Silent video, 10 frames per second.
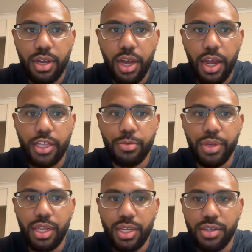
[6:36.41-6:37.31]
I had to be
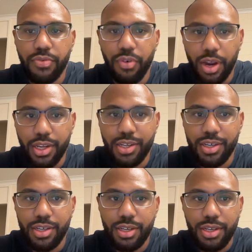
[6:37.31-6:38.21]
less afraid.
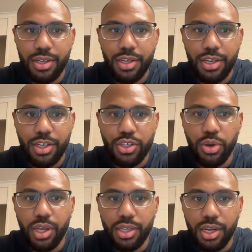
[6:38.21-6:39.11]
So
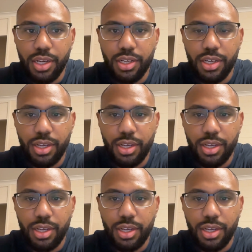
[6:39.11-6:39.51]
I did it.